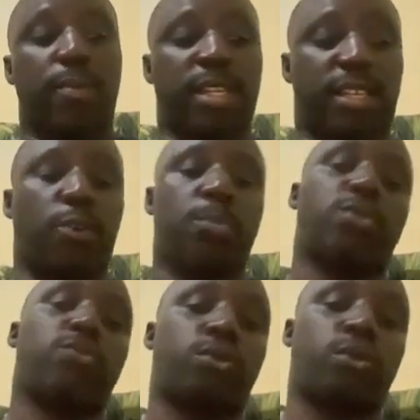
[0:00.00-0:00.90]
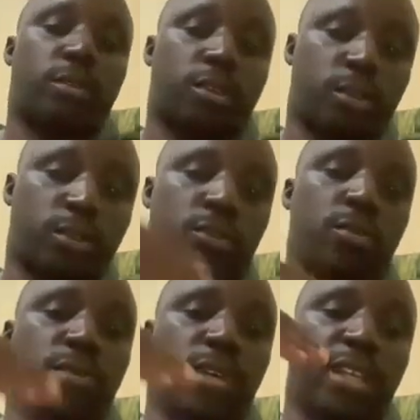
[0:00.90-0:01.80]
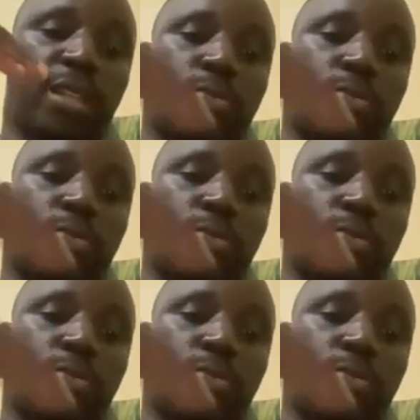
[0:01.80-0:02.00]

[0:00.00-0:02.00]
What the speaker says: but developed through in